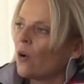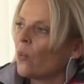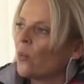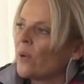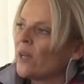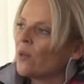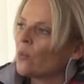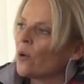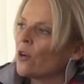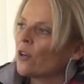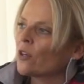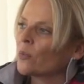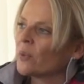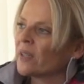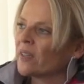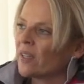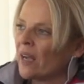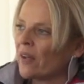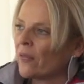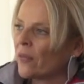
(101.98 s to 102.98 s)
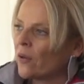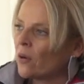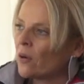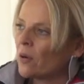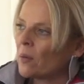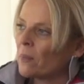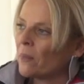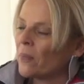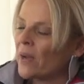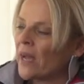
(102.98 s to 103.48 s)
We'd worked with other
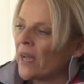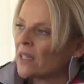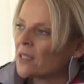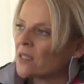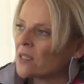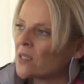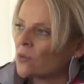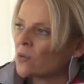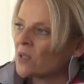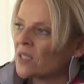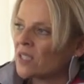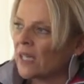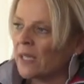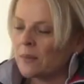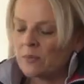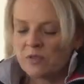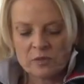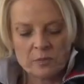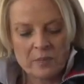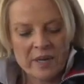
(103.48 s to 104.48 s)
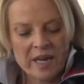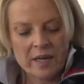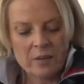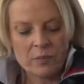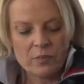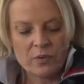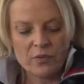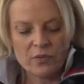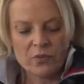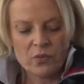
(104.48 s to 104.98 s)
bands or types of
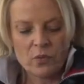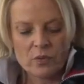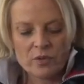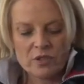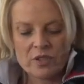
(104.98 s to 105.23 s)
band before,